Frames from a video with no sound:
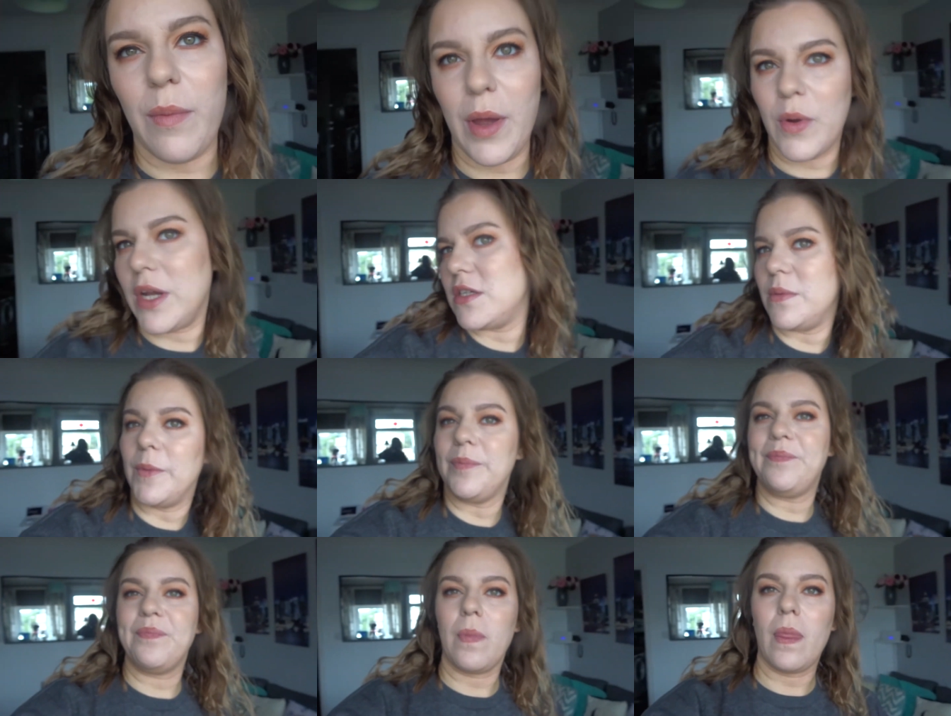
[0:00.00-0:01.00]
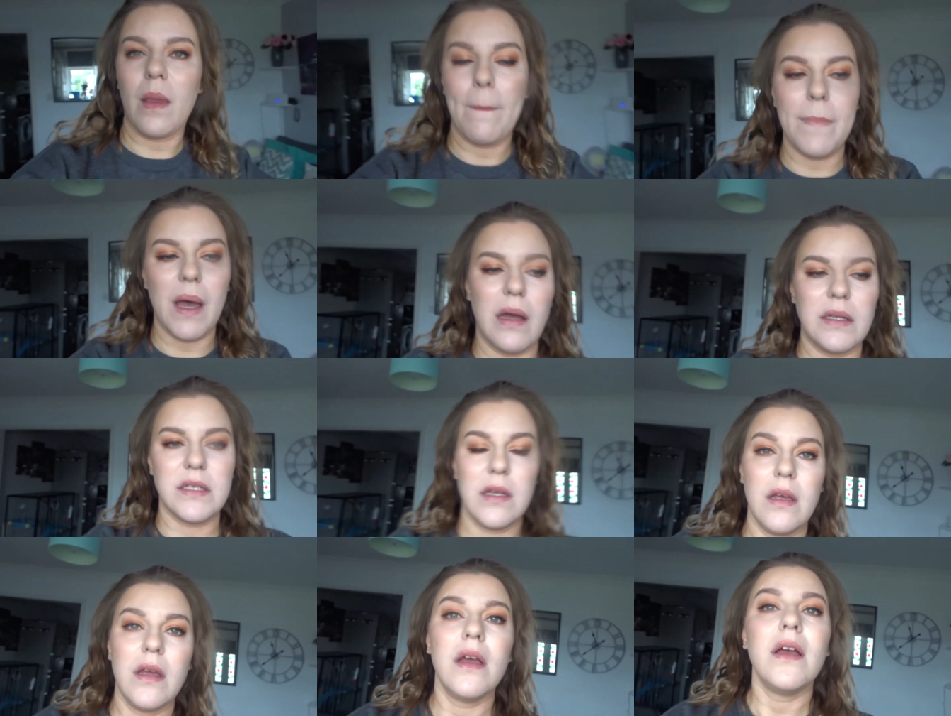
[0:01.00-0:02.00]
a bit questionable. But,
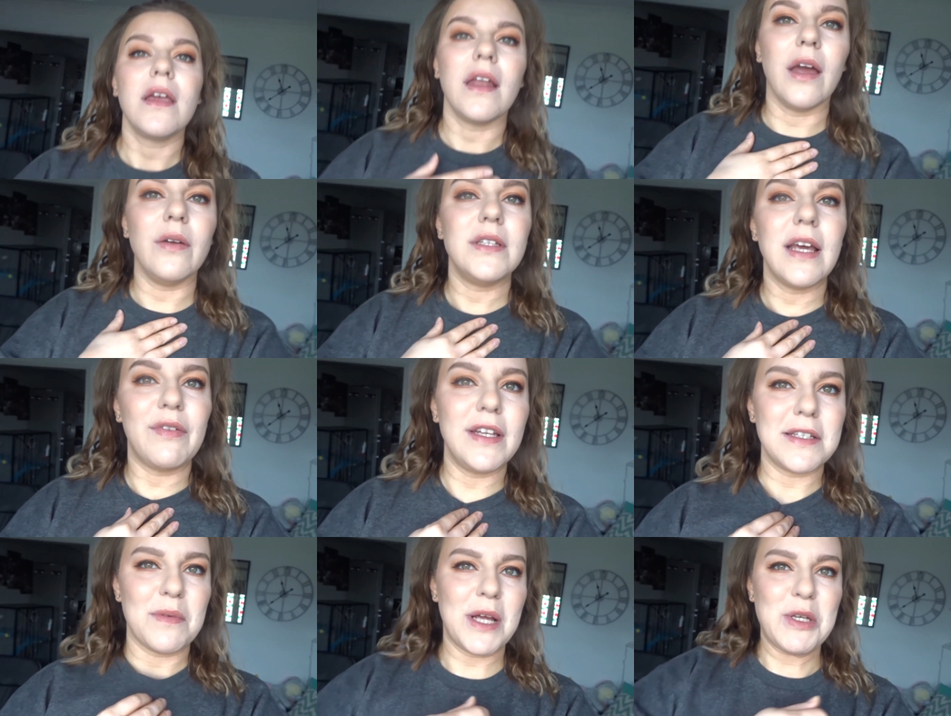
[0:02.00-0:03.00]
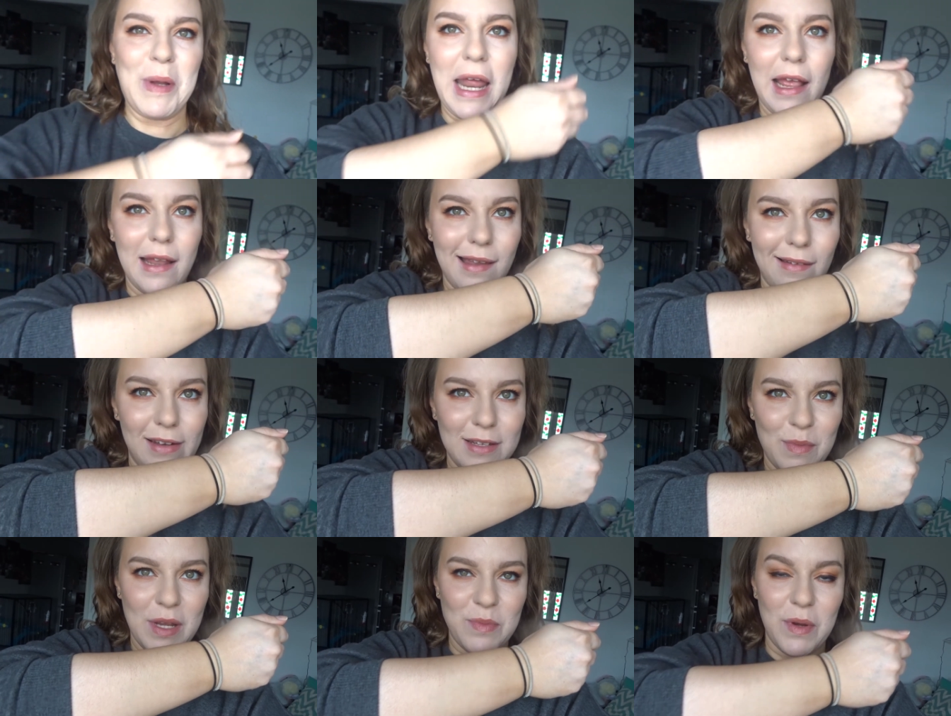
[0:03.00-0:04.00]
you know, definitely doesn't match my neck. Definitely
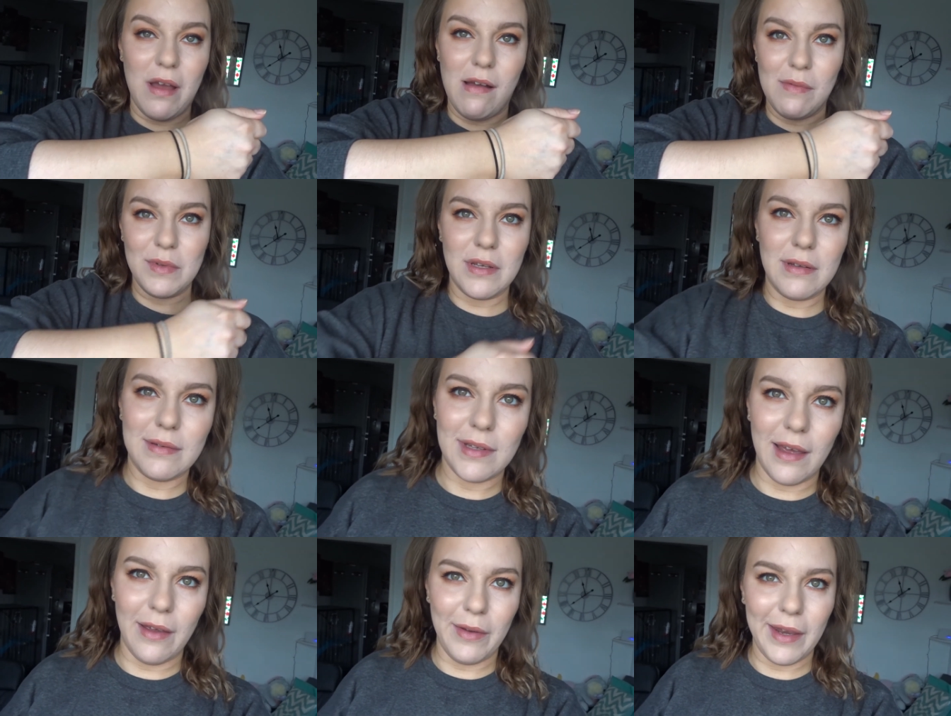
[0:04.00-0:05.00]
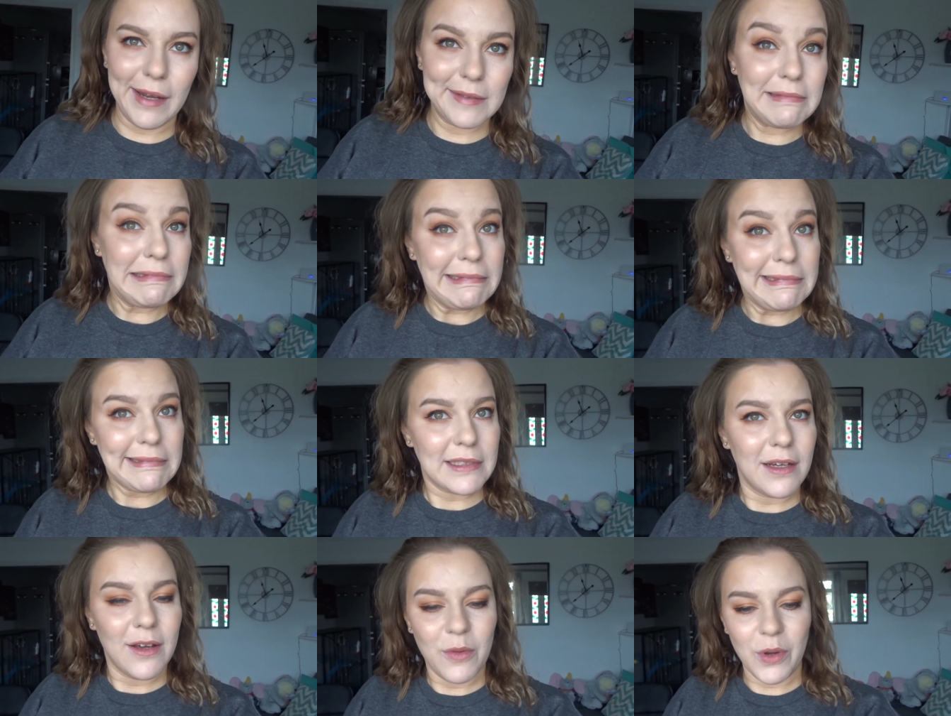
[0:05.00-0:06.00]
doesn't match my arms. So, you know,
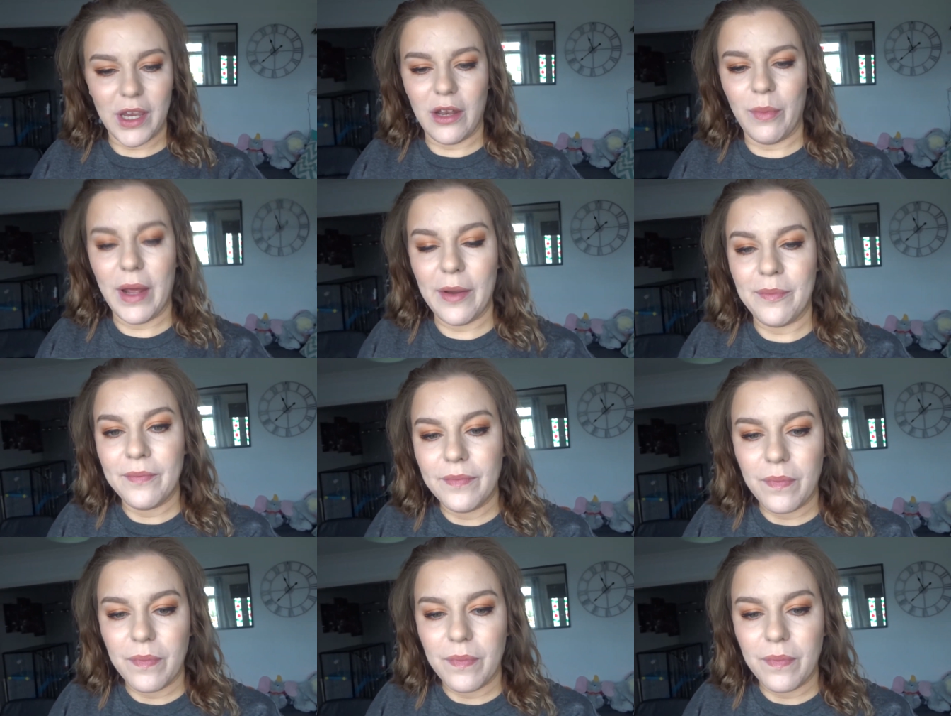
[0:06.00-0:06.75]
what can you do about it?